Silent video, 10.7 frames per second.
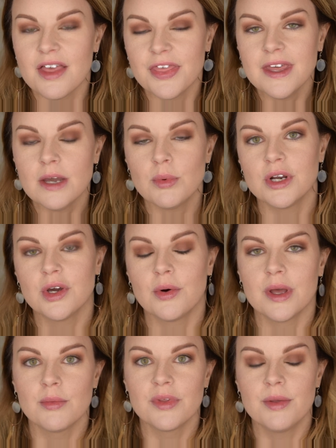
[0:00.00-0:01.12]
think I want to go
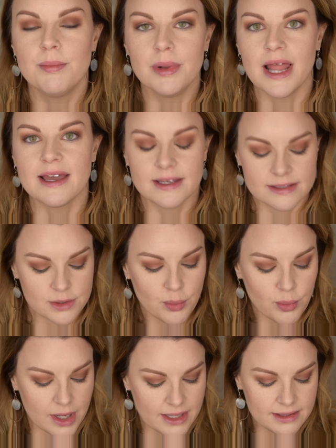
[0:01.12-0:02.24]
in with the black as
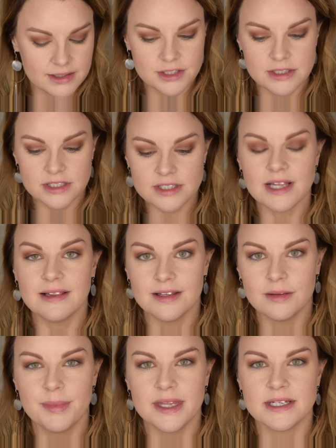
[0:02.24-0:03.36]
well, just a
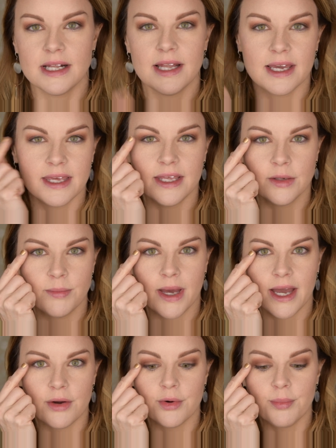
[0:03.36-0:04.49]
little bit like in
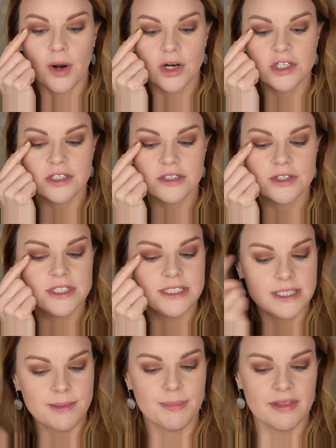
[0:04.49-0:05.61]
my outer part, just to
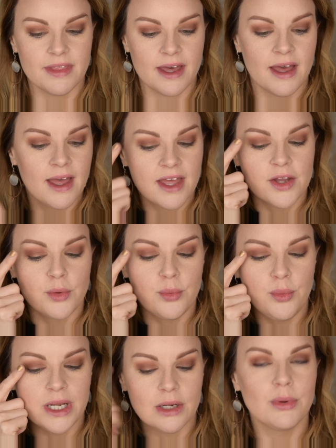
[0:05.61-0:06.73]
deepen the
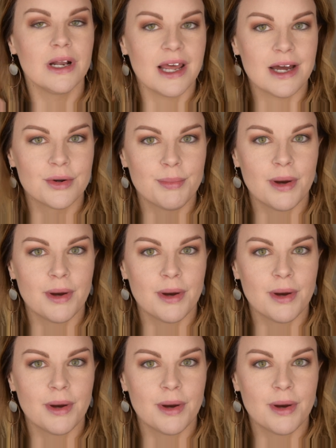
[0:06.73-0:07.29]
really, really outer